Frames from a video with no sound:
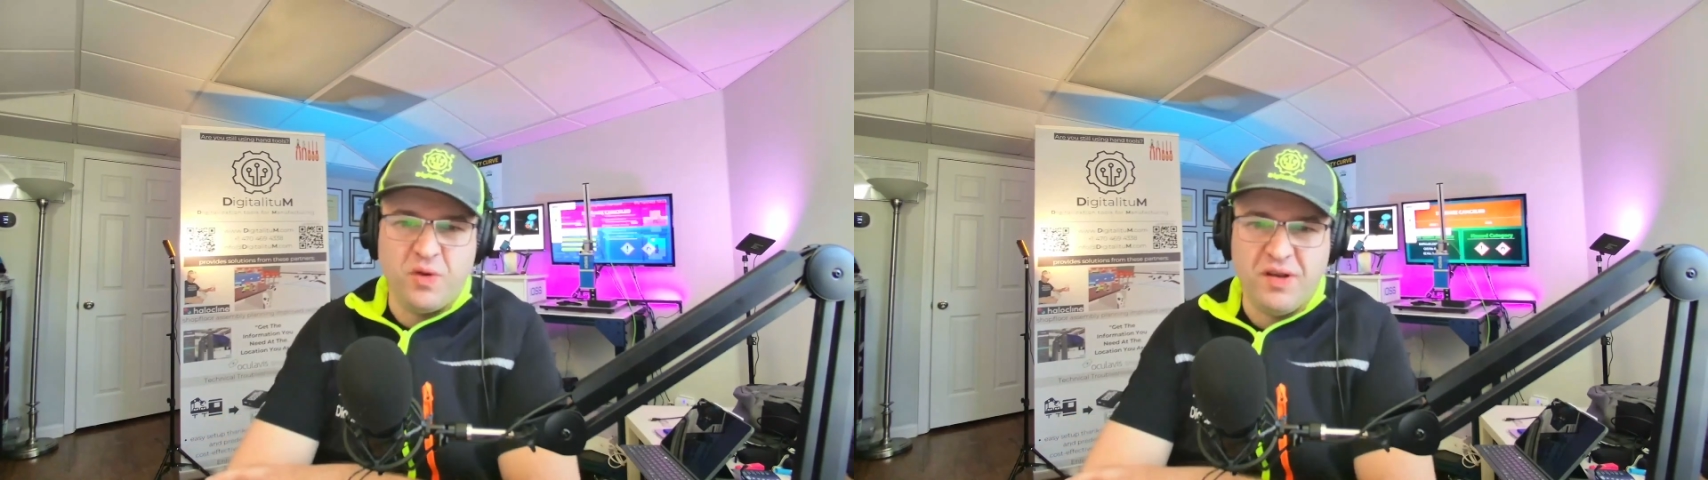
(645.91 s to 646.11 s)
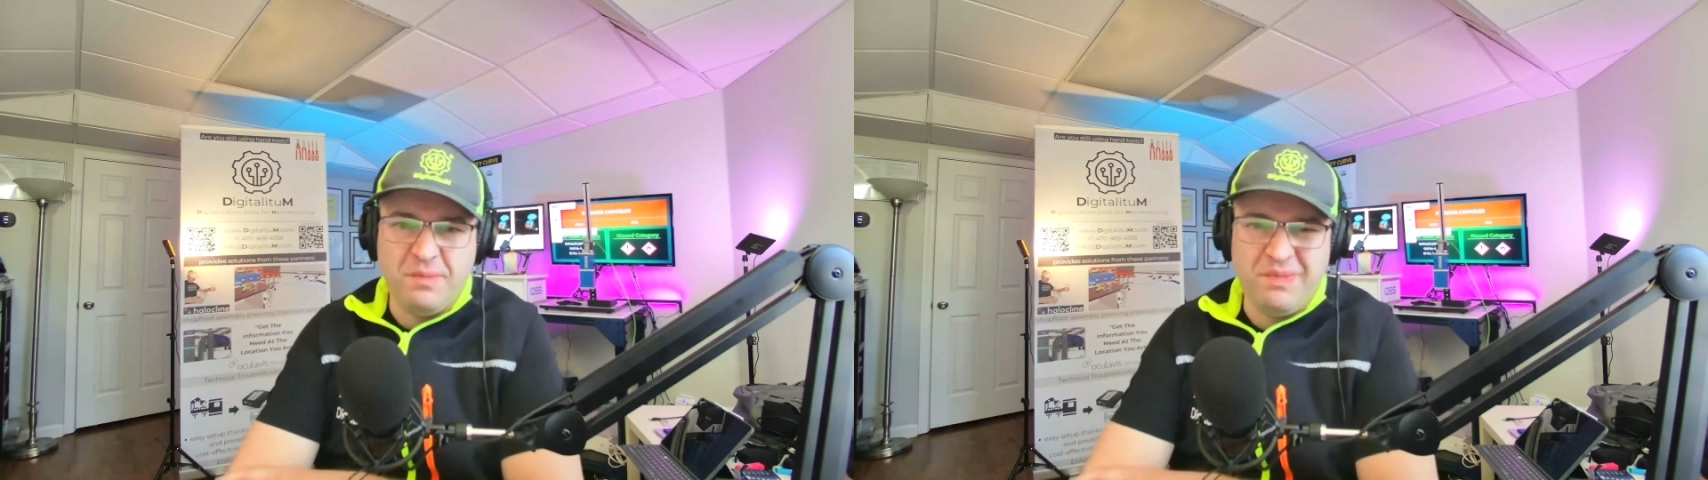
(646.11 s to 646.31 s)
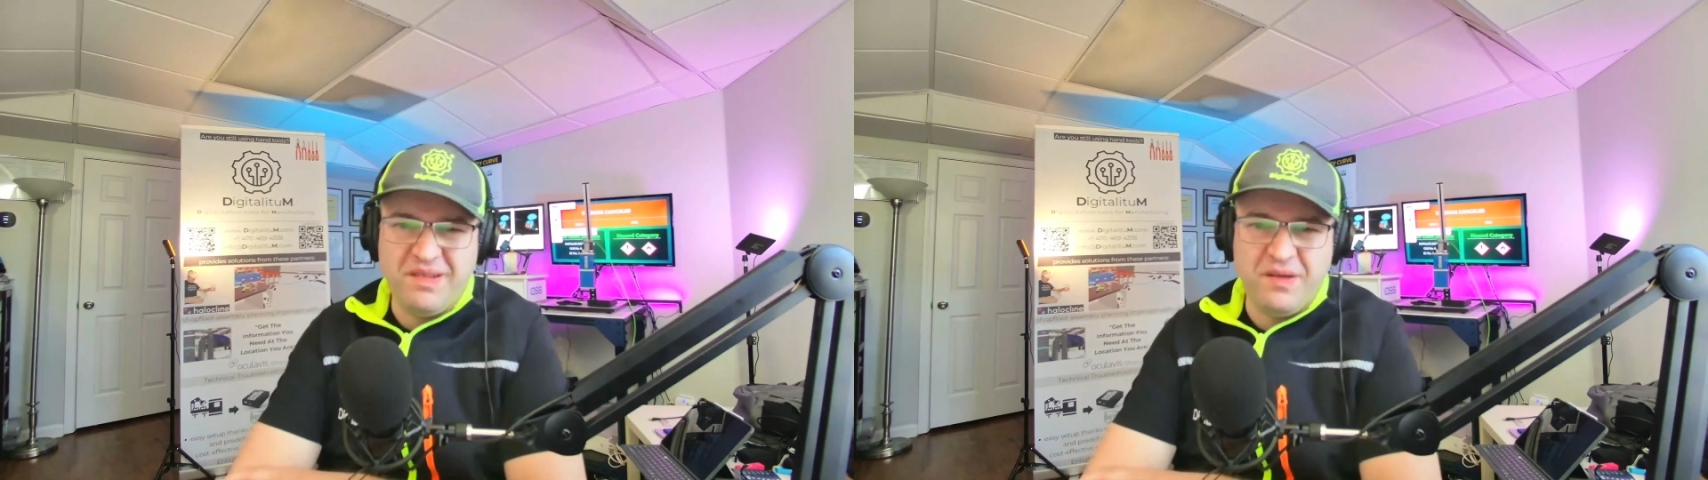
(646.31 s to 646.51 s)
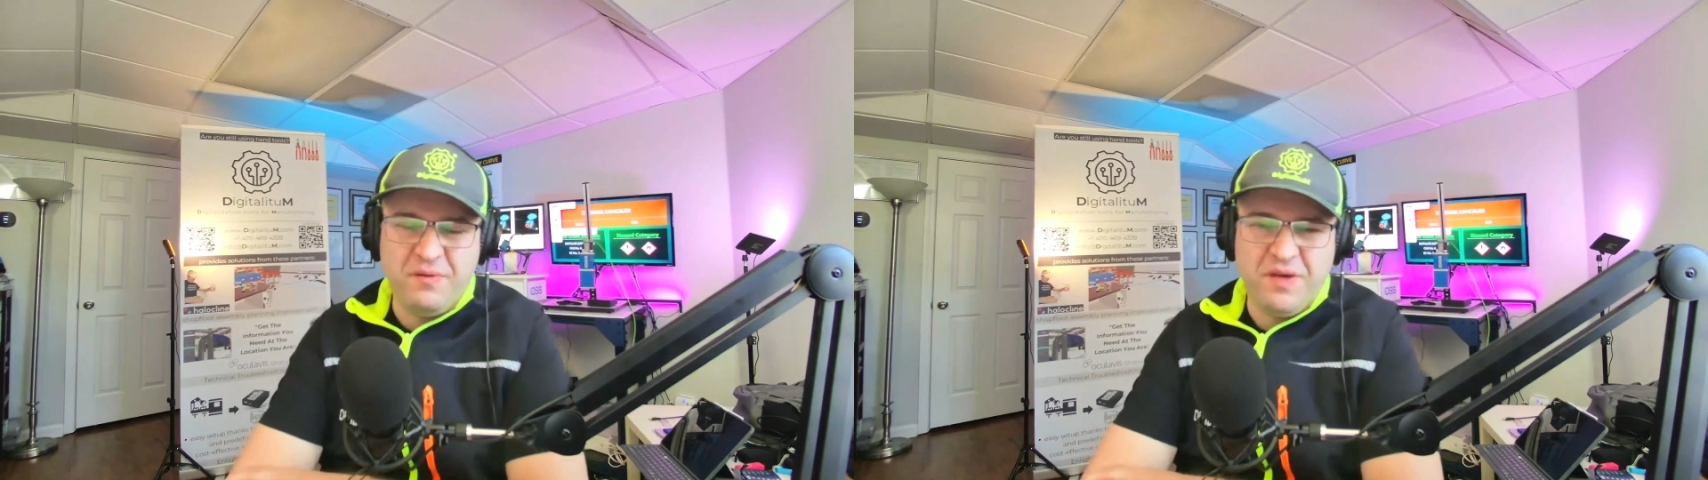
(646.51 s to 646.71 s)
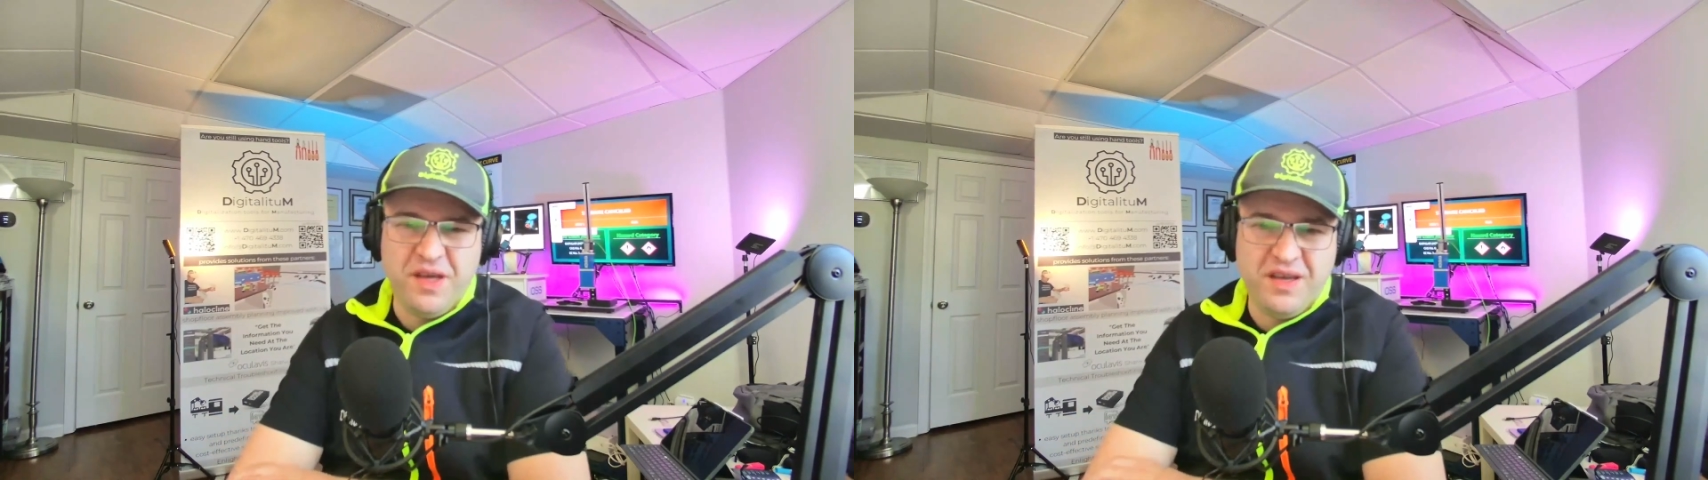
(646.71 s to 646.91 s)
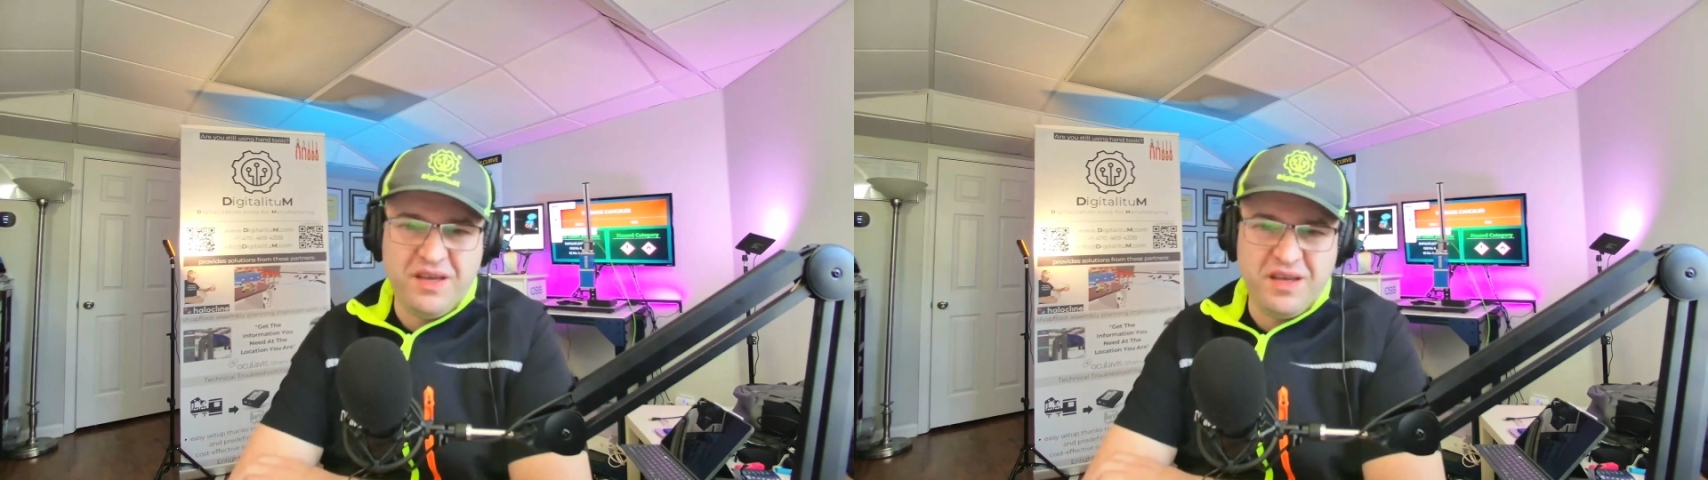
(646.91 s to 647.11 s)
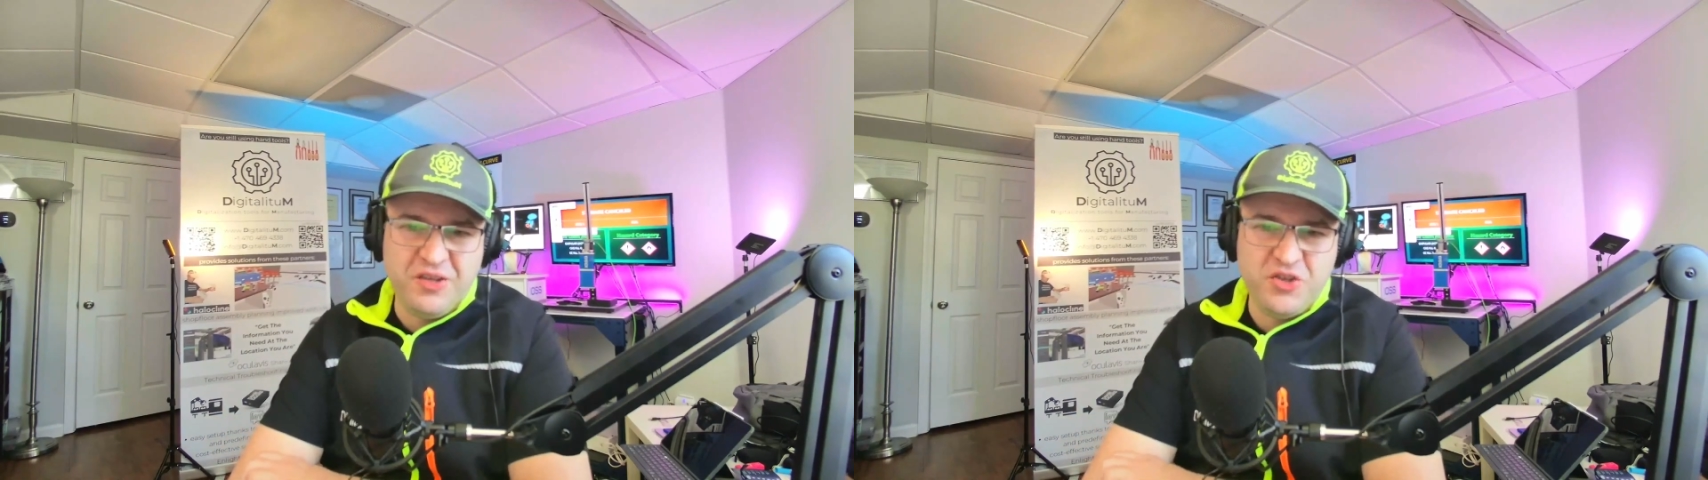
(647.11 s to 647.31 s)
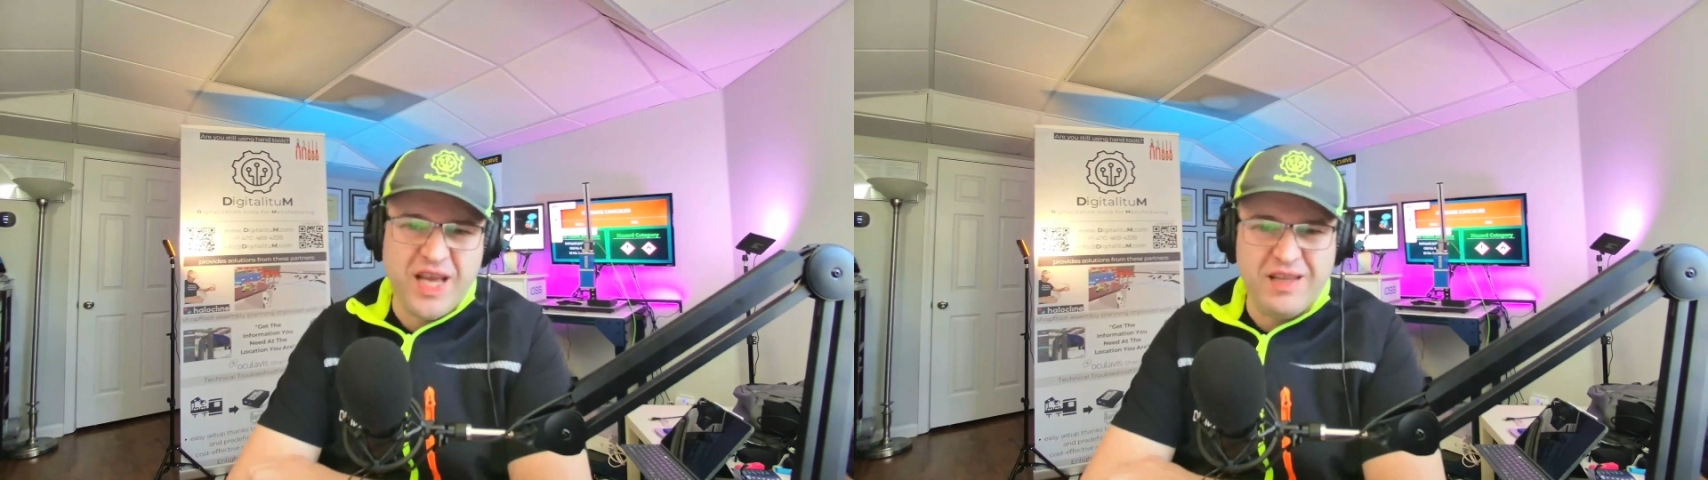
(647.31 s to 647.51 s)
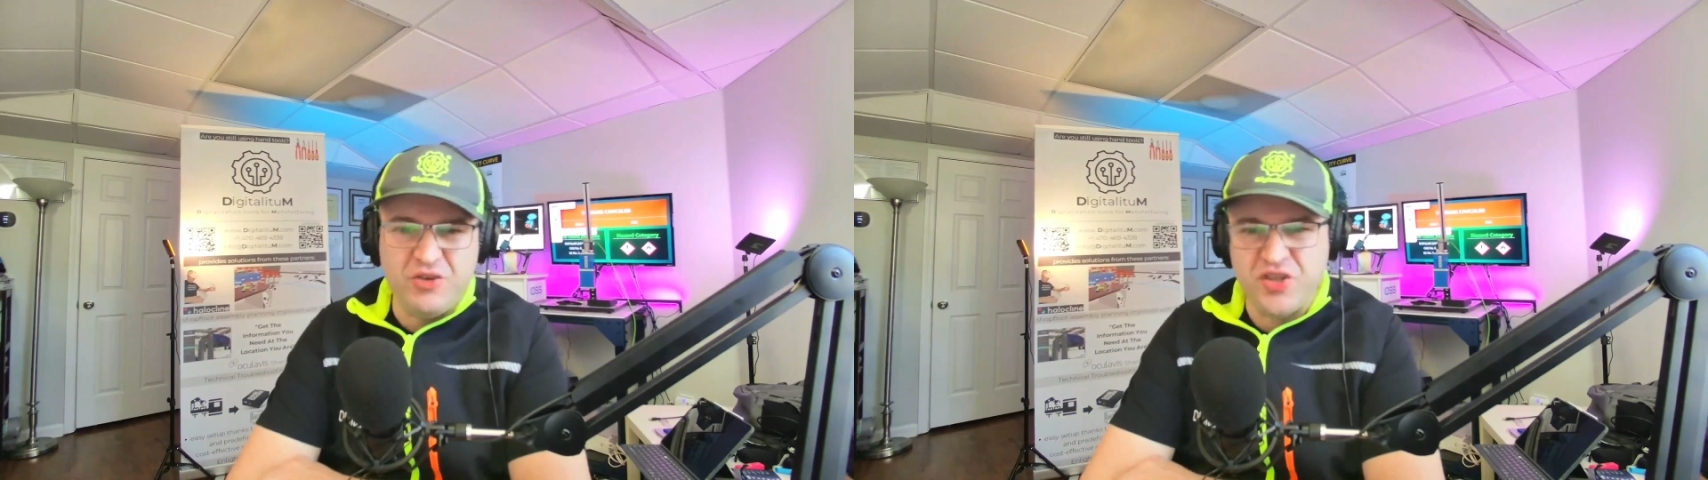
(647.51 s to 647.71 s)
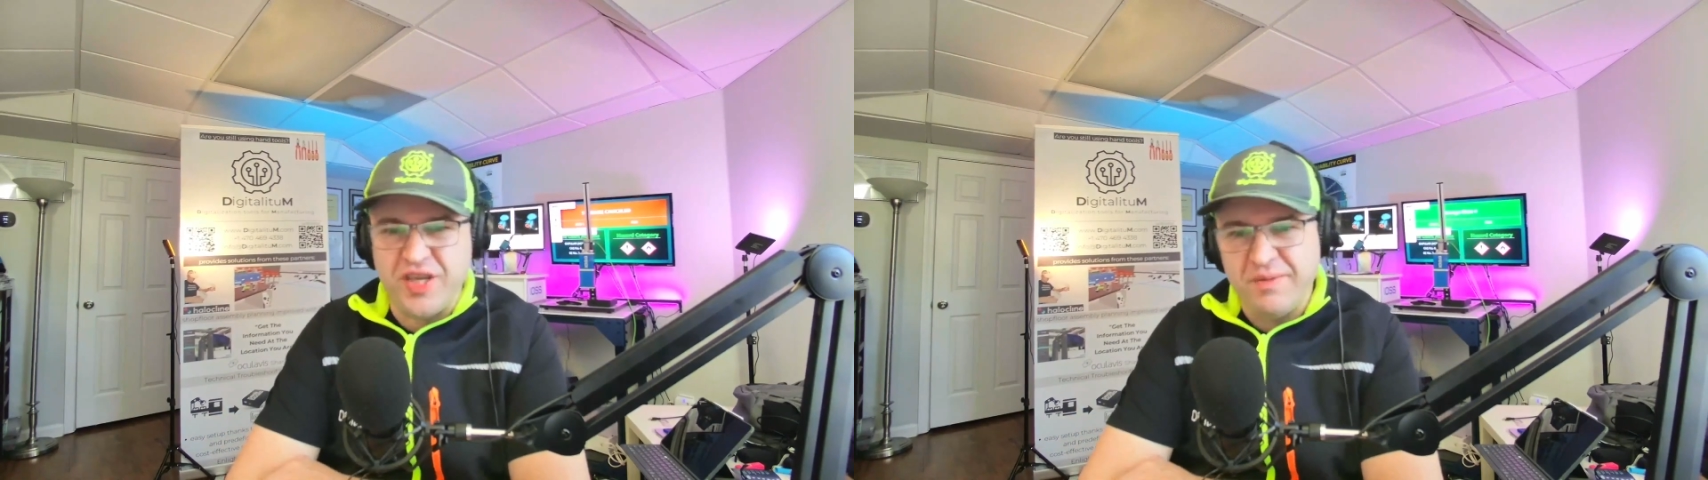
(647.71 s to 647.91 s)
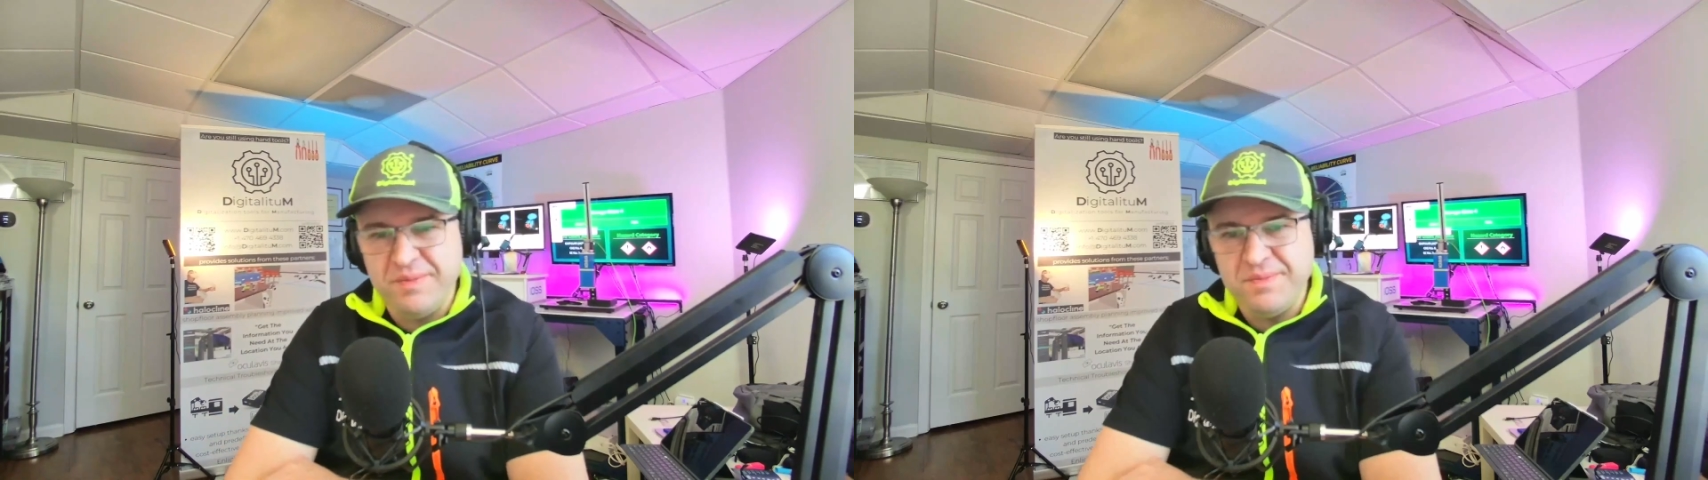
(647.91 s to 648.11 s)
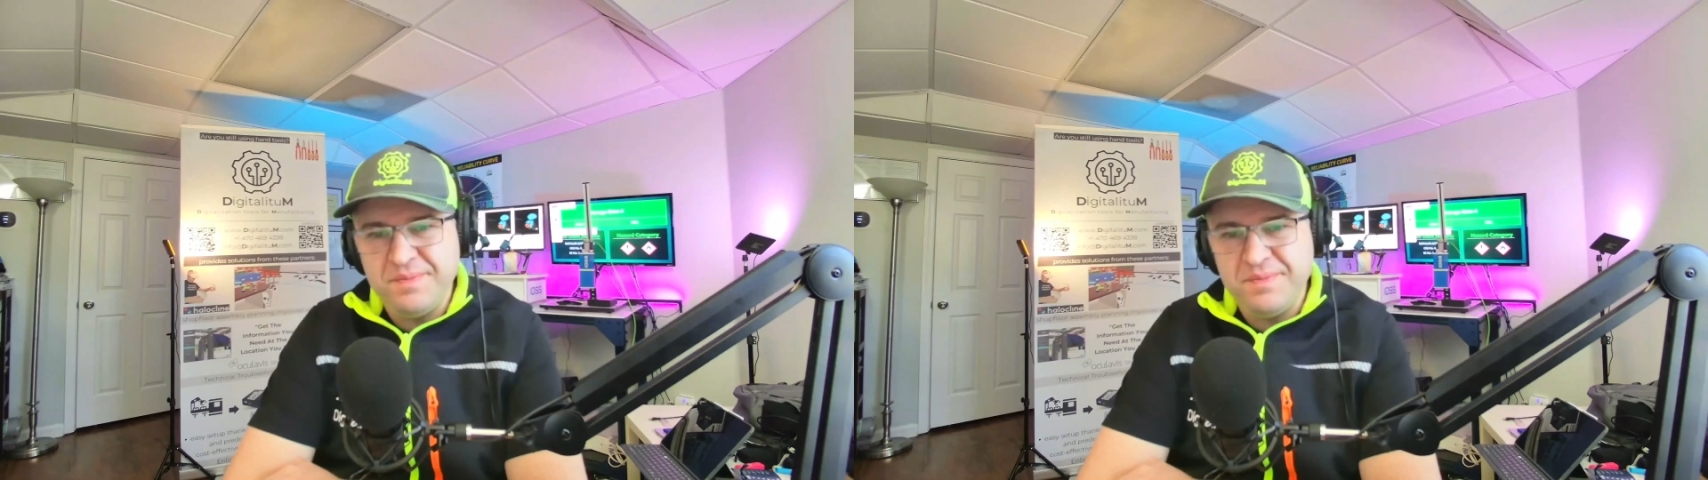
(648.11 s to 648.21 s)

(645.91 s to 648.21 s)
a specific challenge there.